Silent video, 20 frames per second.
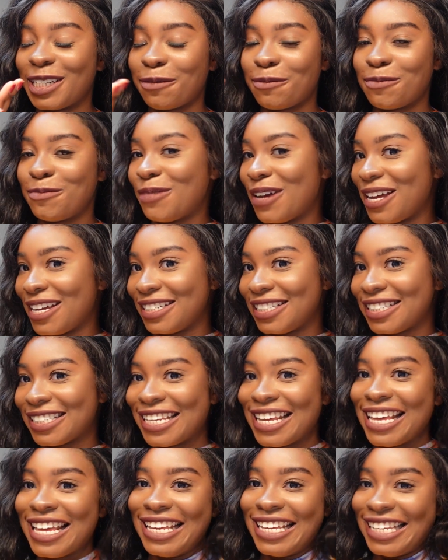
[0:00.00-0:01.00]
But
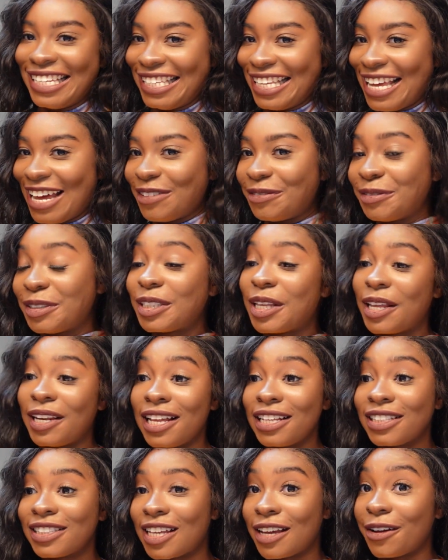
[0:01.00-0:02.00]
yeah, so
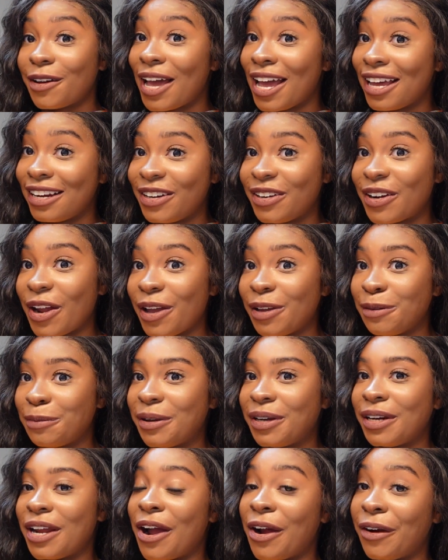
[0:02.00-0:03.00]
let's go ahead and
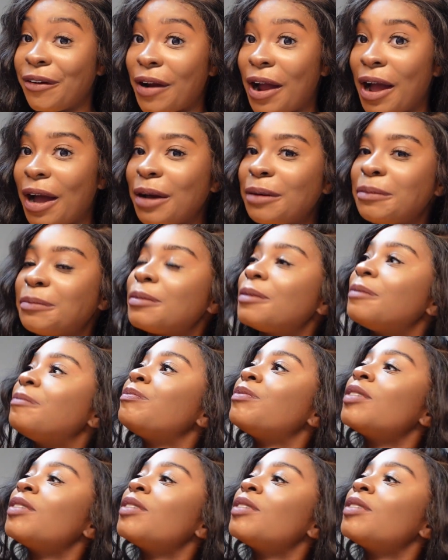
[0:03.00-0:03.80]
open her up.